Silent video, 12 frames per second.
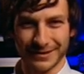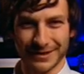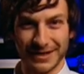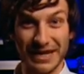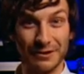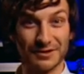
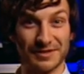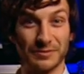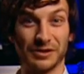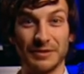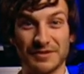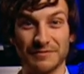Here are some
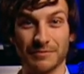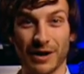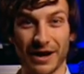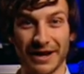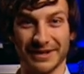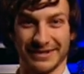clips of
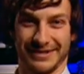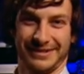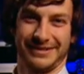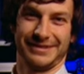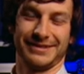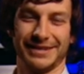mine.
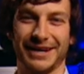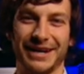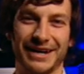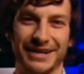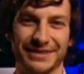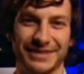
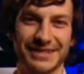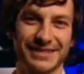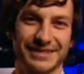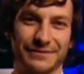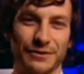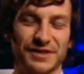
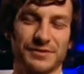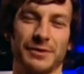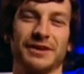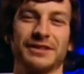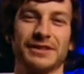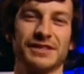This first
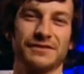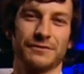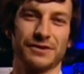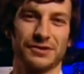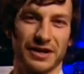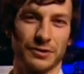one is for
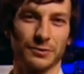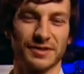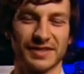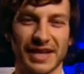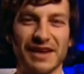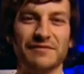a track called
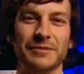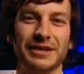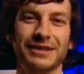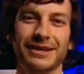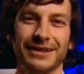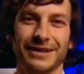Save
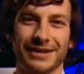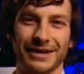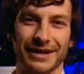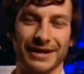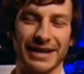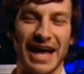Me,
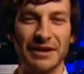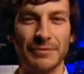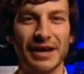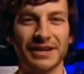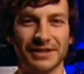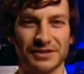
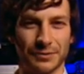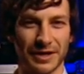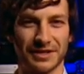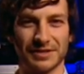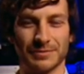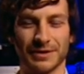animated and
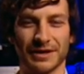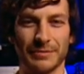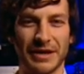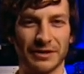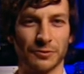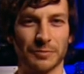directed by a
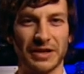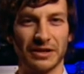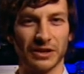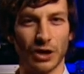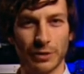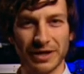man called Peter
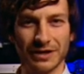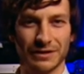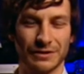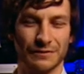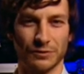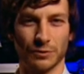Lowy.
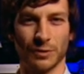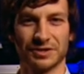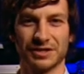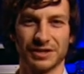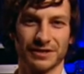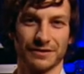If you're
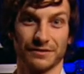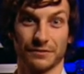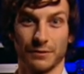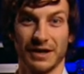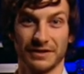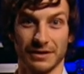watching
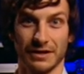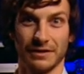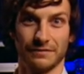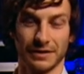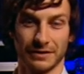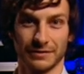throughout the
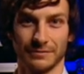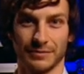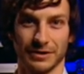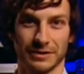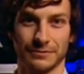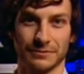evening,
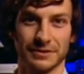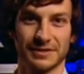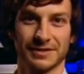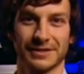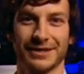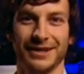my goodness.